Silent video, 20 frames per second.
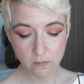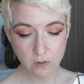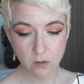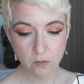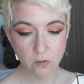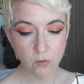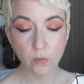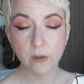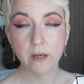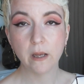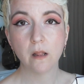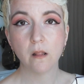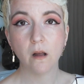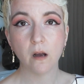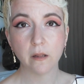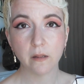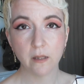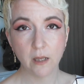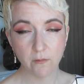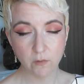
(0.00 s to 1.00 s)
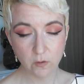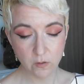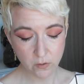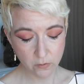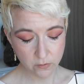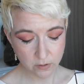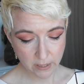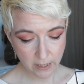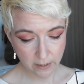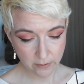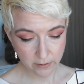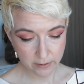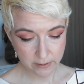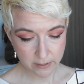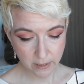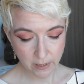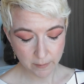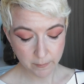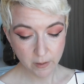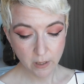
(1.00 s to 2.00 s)
3 o'clock in the afternoon, Saturday
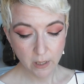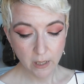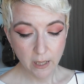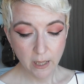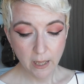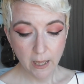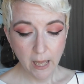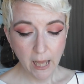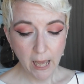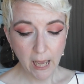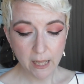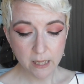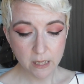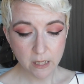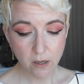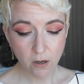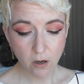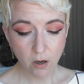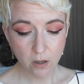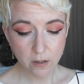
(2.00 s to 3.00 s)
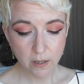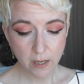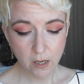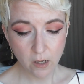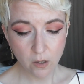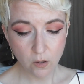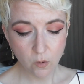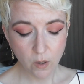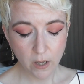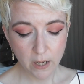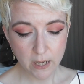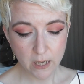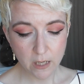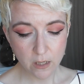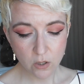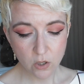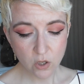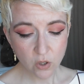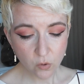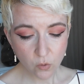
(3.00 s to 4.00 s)
time. And there are now a
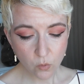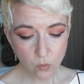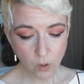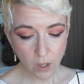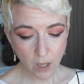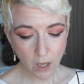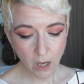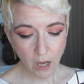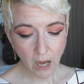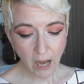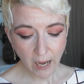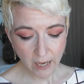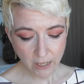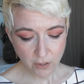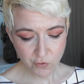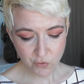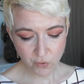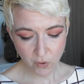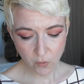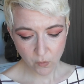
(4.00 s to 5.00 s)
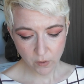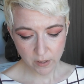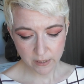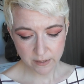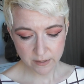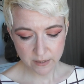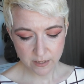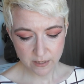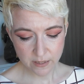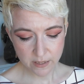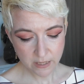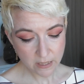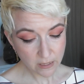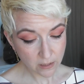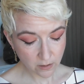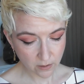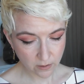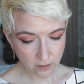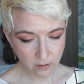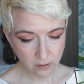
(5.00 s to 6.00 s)
new Hydro
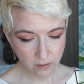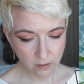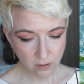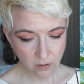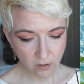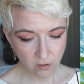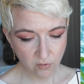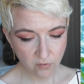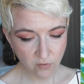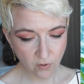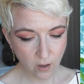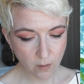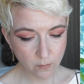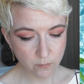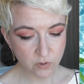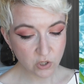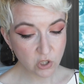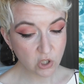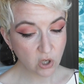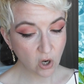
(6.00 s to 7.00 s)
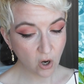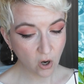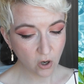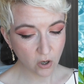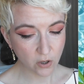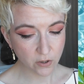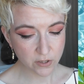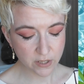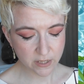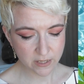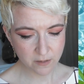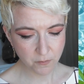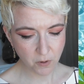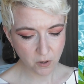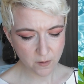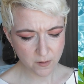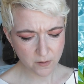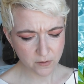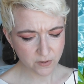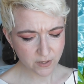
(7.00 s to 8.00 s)
Concealer from Tarte. It's part
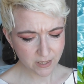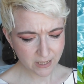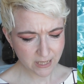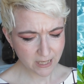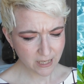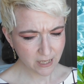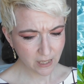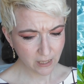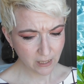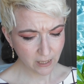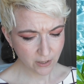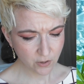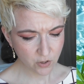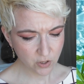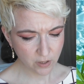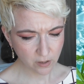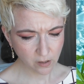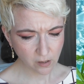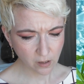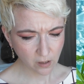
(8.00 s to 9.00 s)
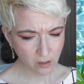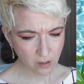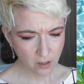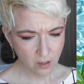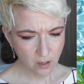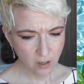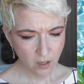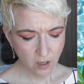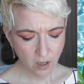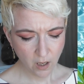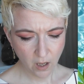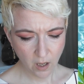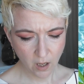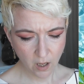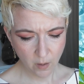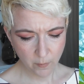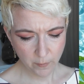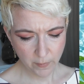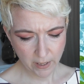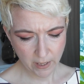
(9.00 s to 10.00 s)
of their C collection.
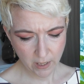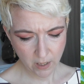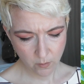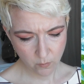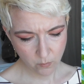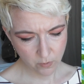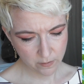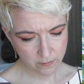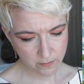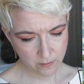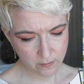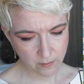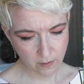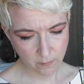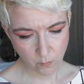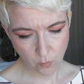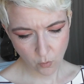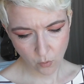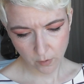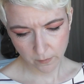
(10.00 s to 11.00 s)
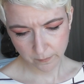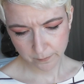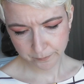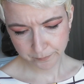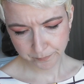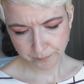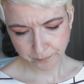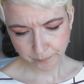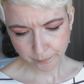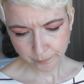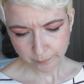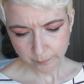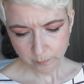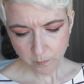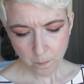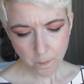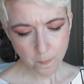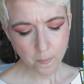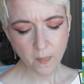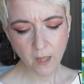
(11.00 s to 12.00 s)
What does it say more?
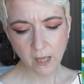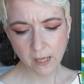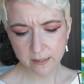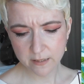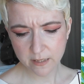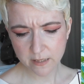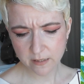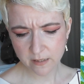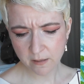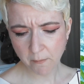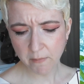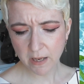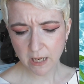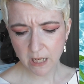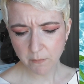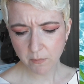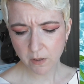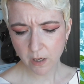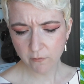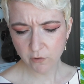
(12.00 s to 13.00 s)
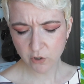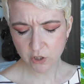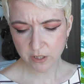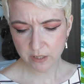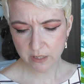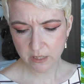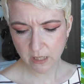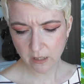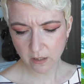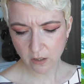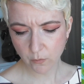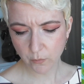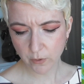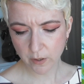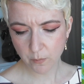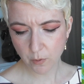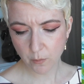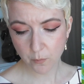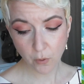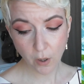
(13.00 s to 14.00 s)
It says it's a medium coverage concealer with
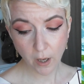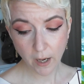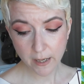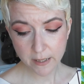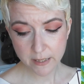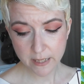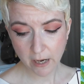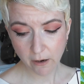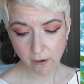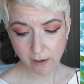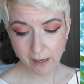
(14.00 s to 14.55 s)
proprietary